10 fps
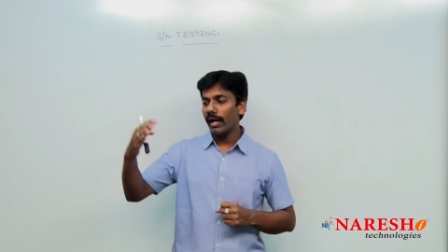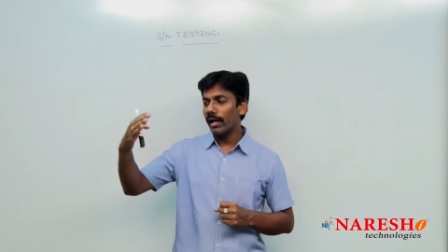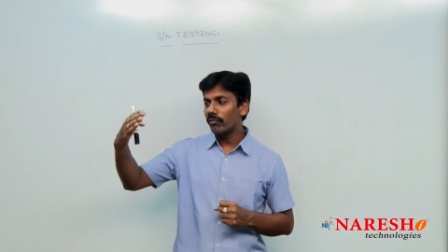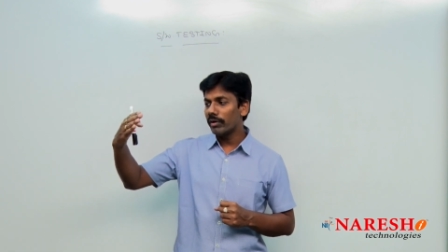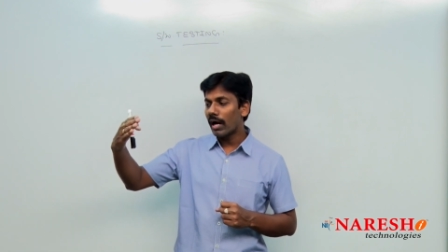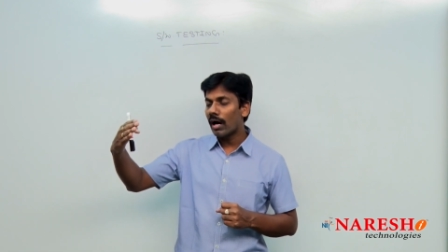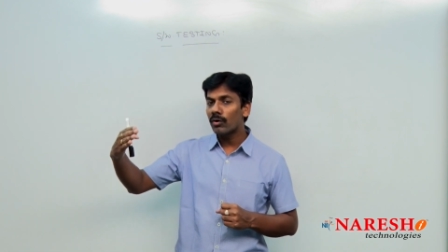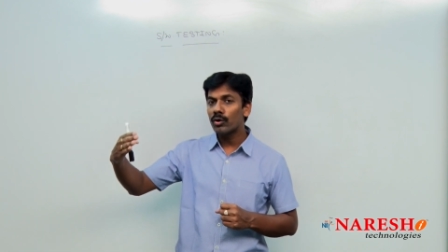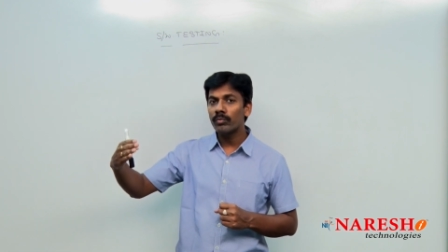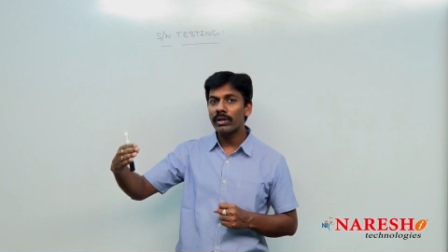and we
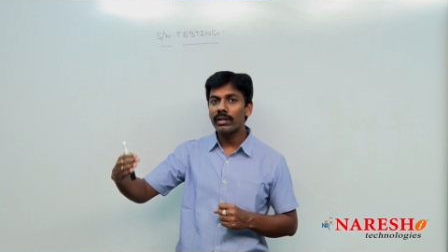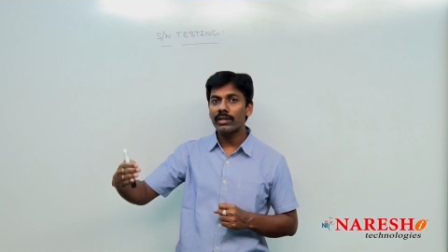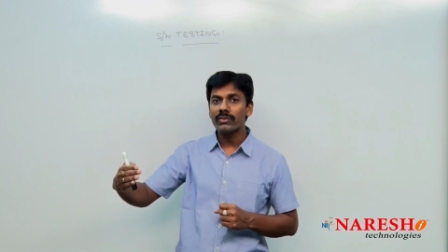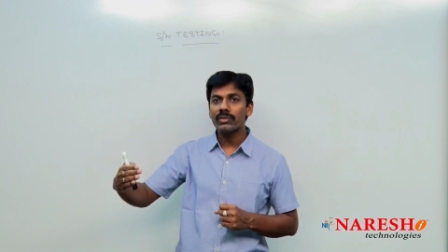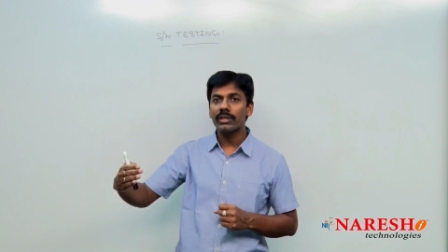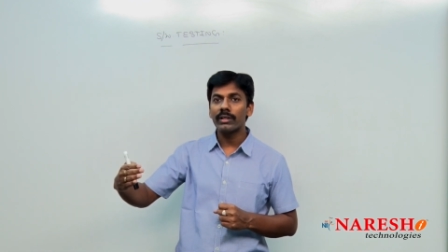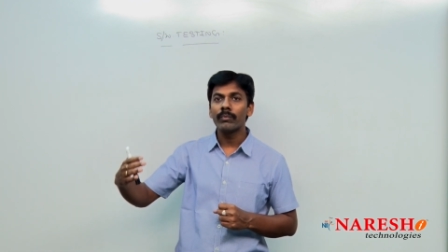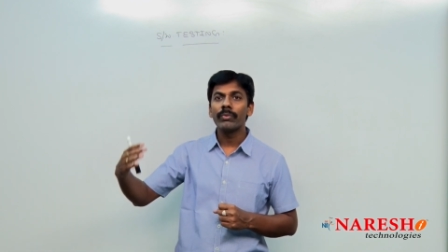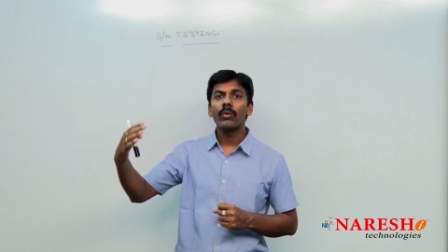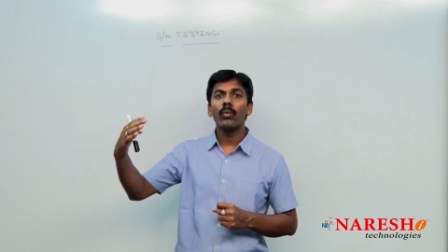have to be tested
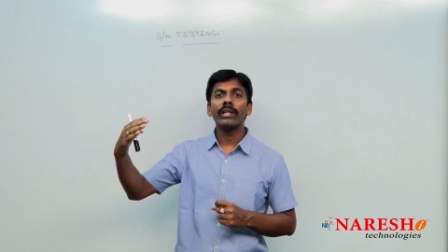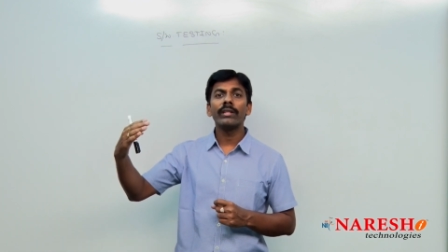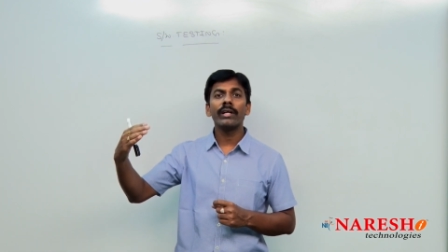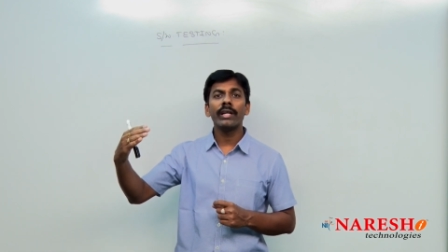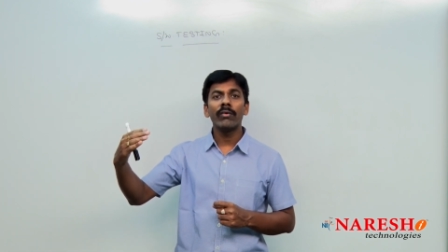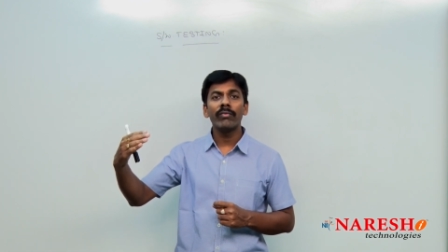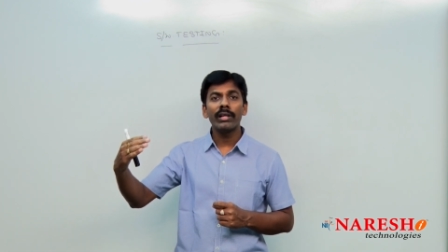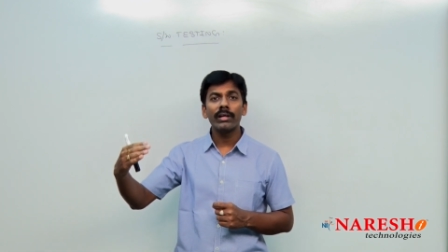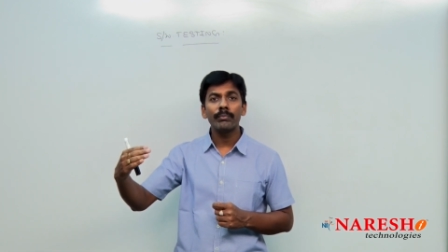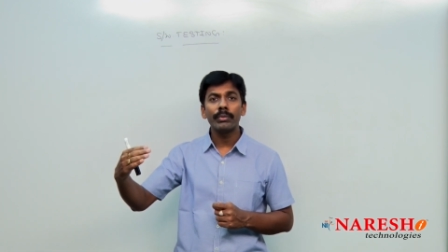whether
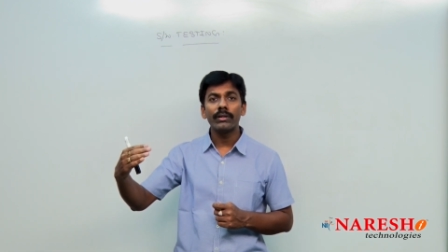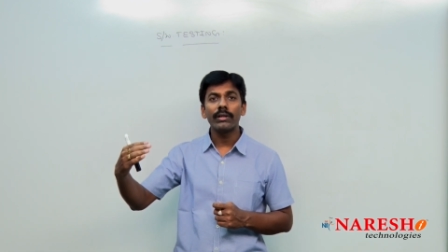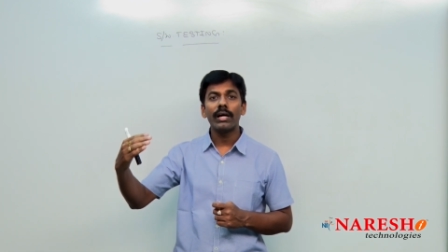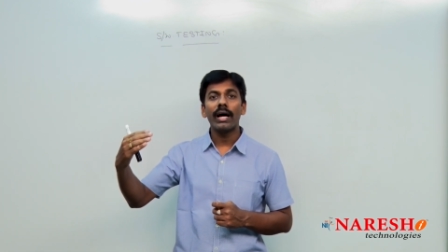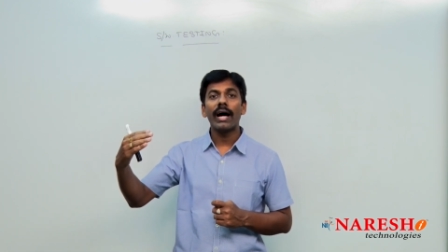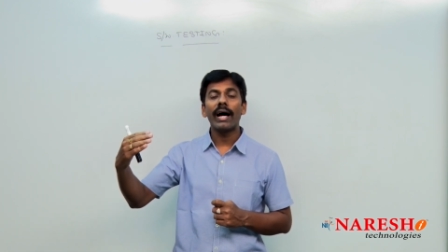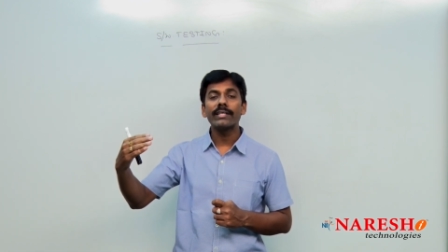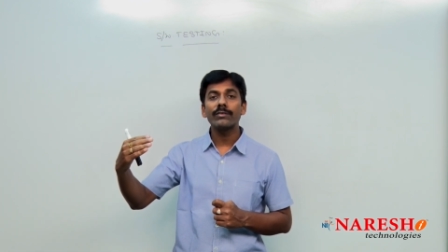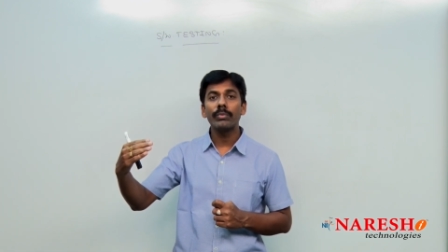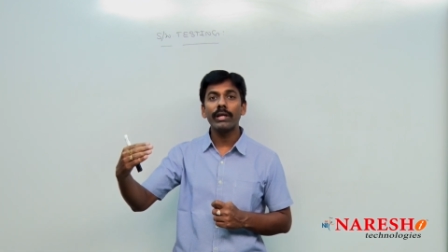developer
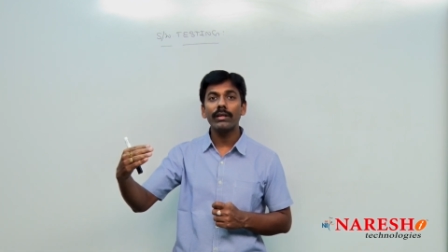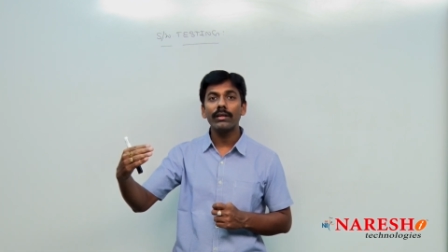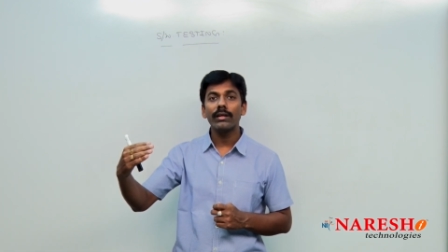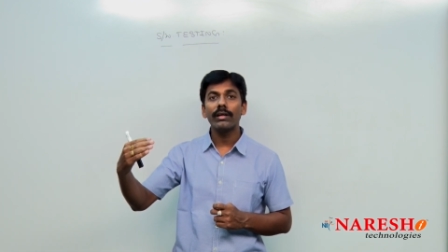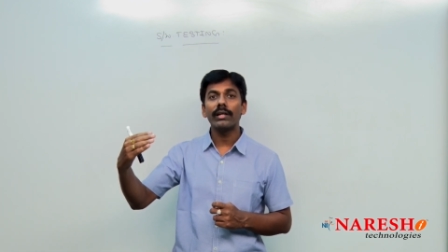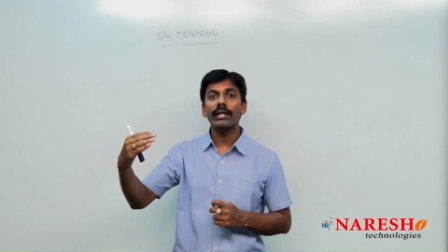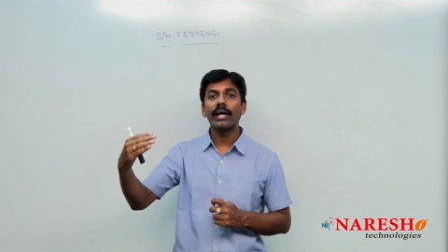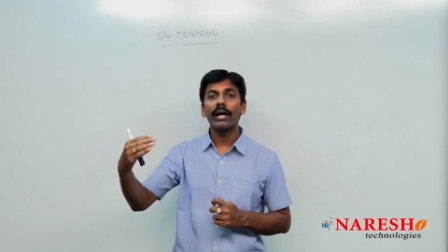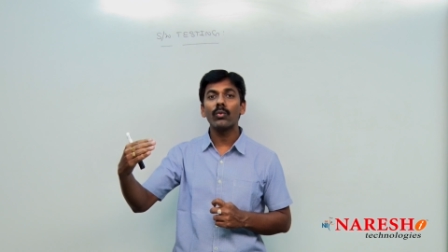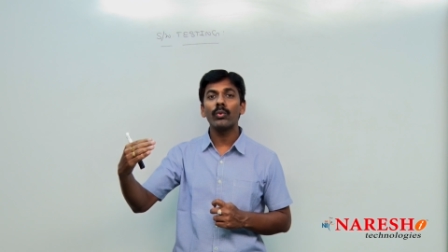has been
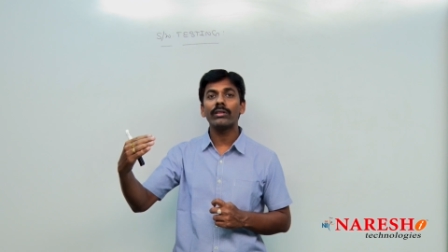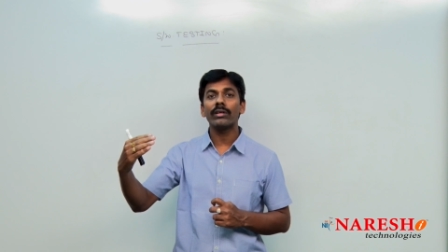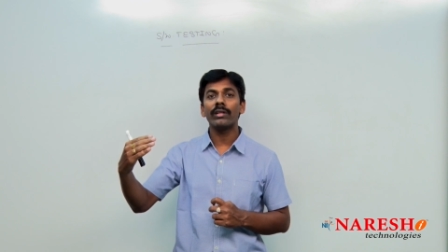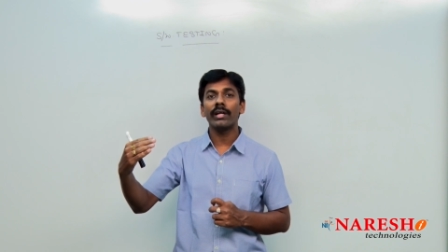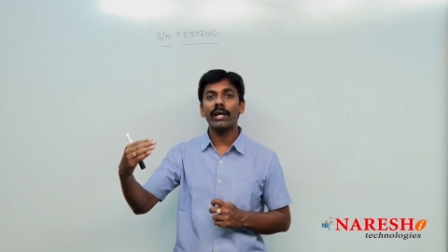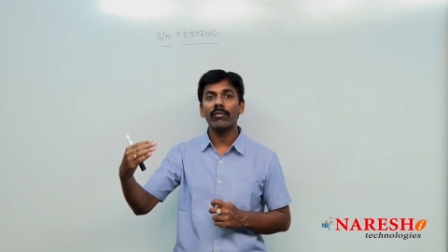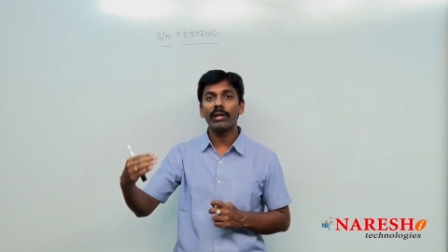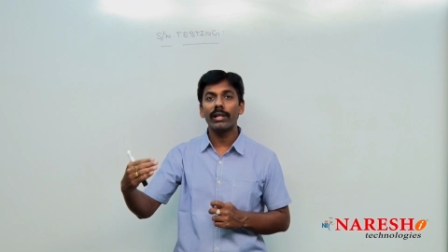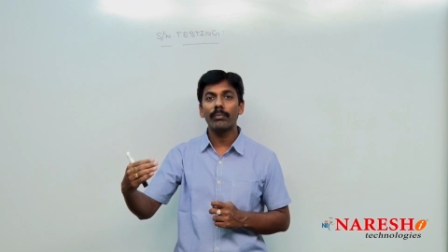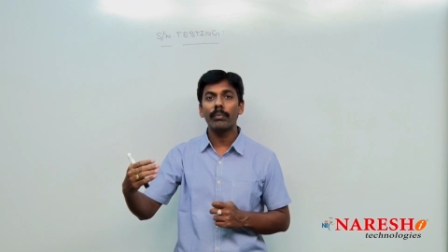done with the
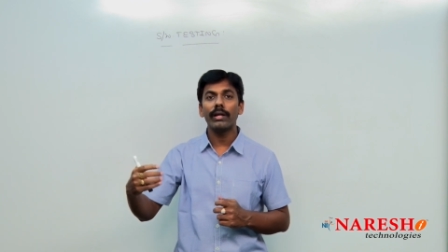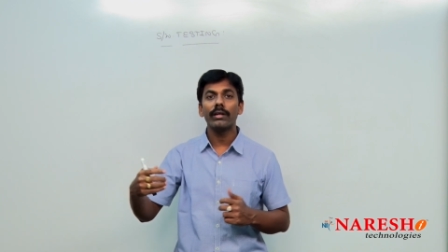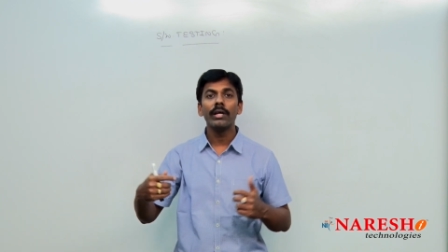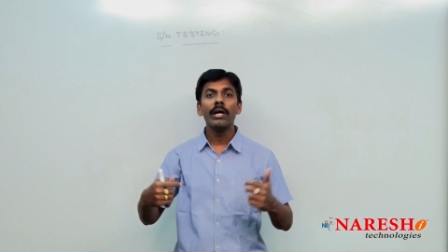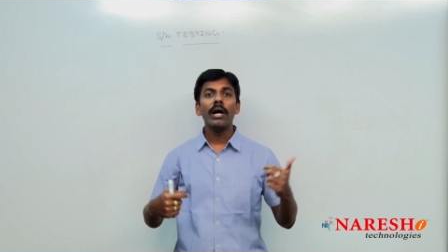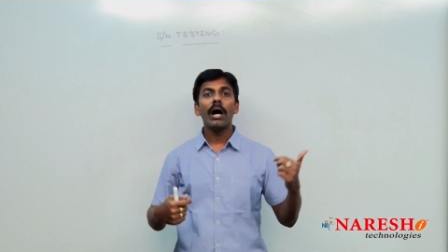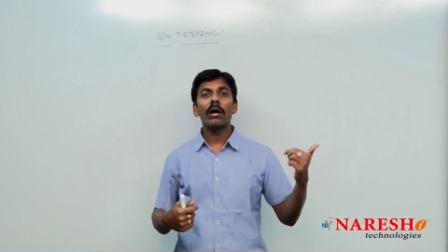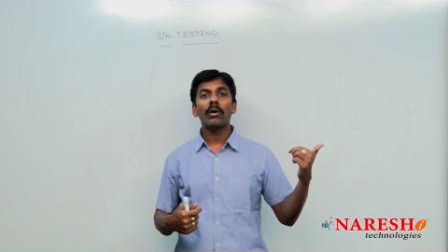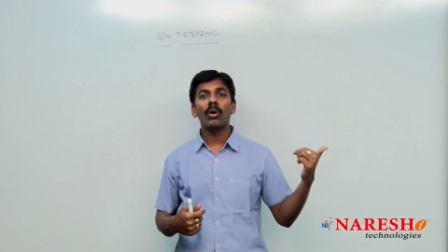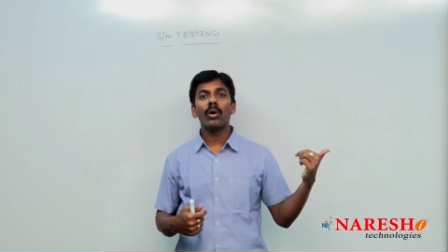development
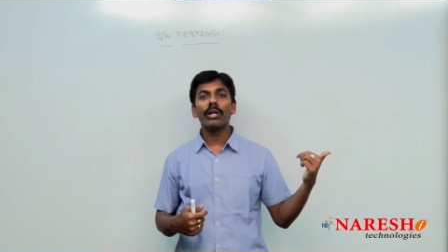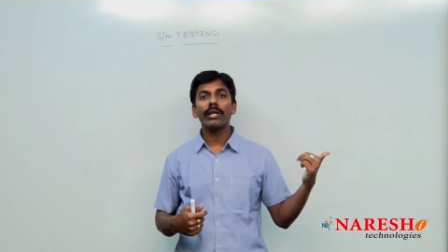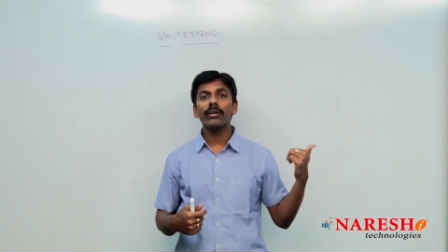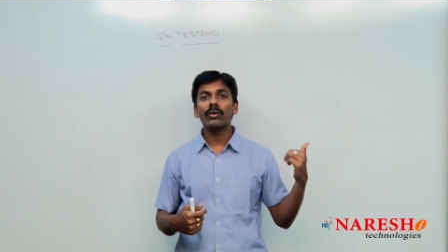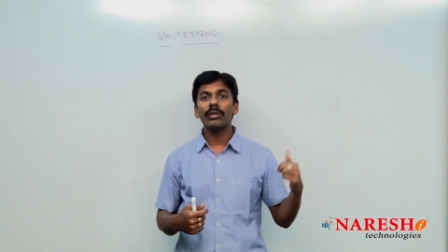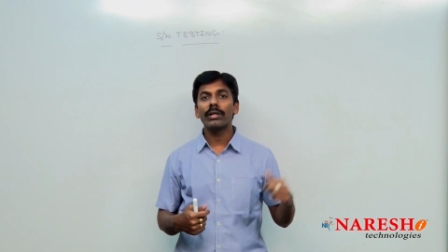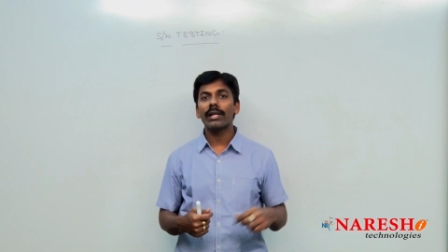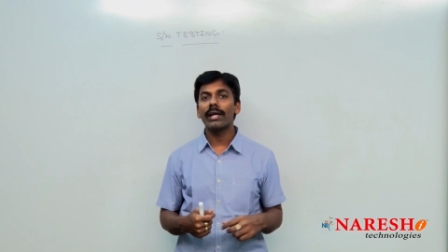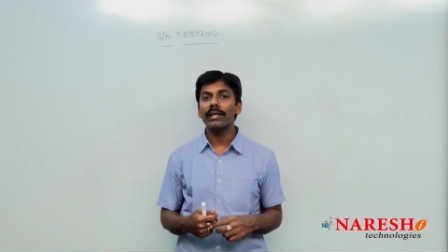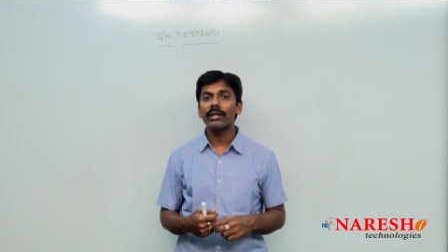according to the
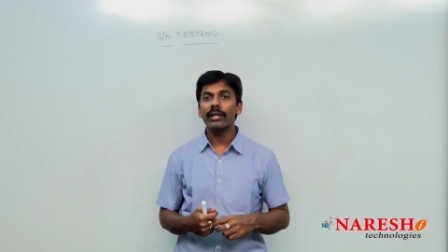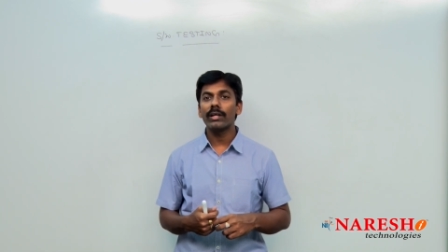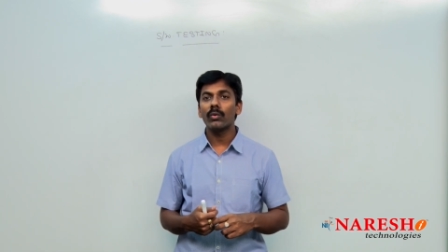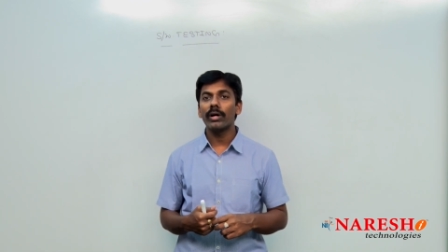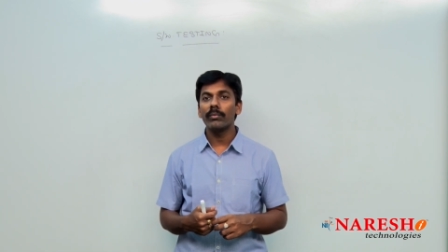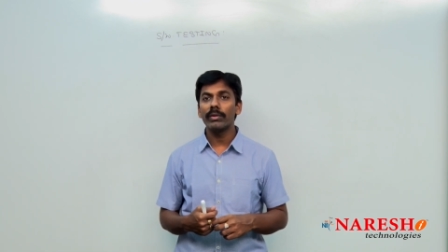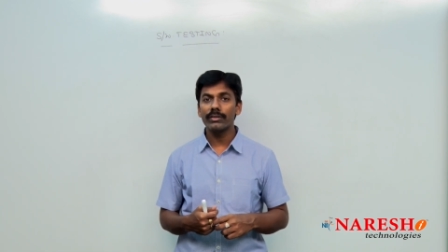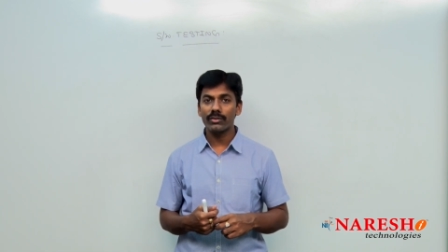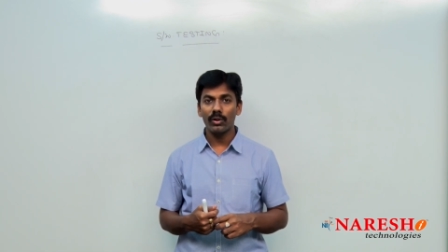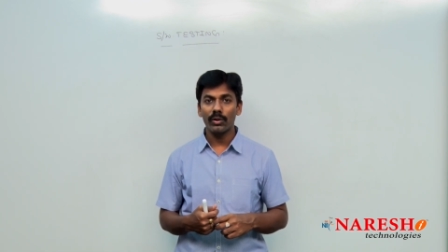client
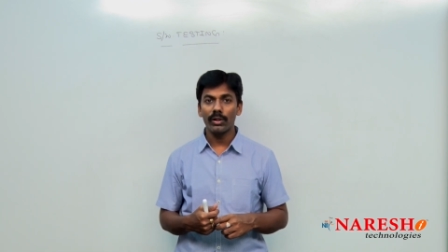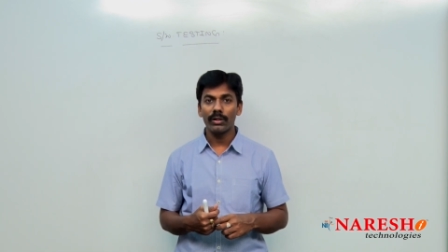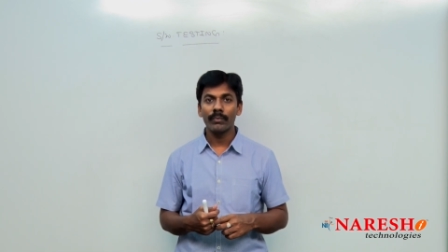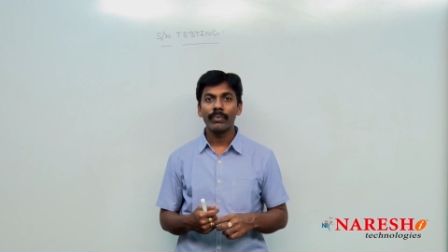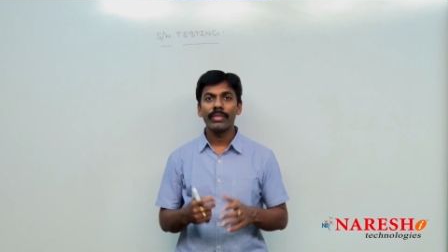requirements or not.